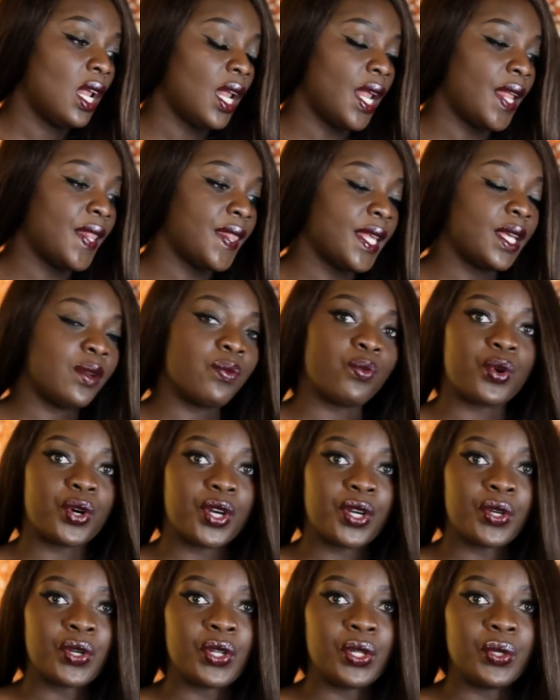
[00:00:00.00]
and then we're
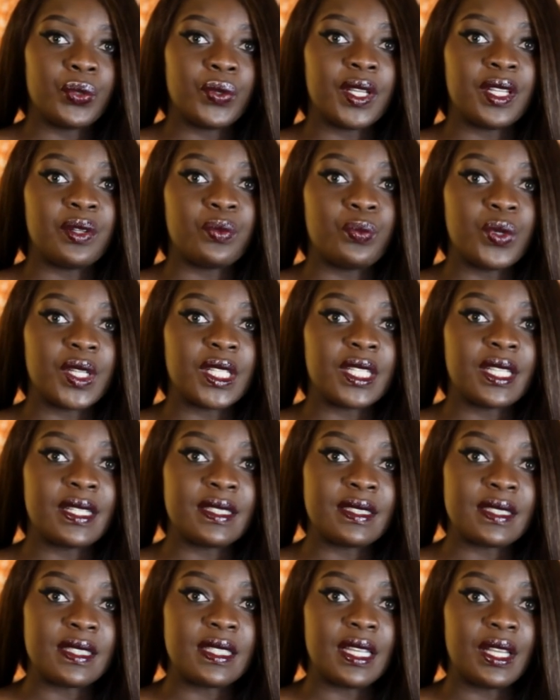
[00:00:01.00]
concluded with
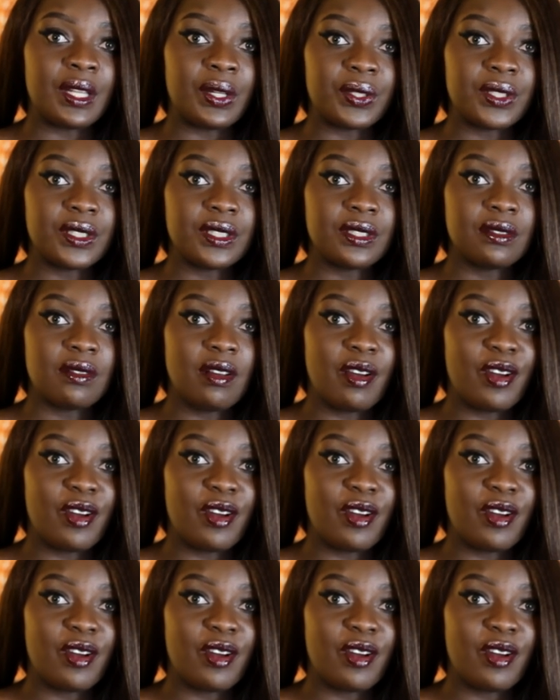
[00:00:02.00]
concealers.